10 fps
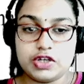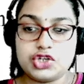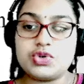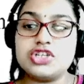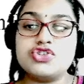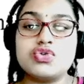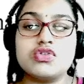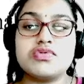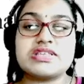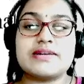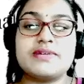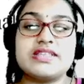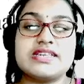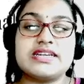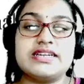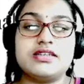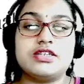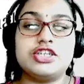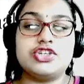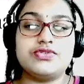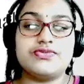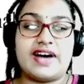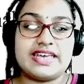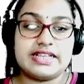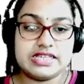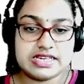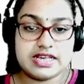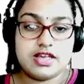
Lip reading: to control those commands are entered into files.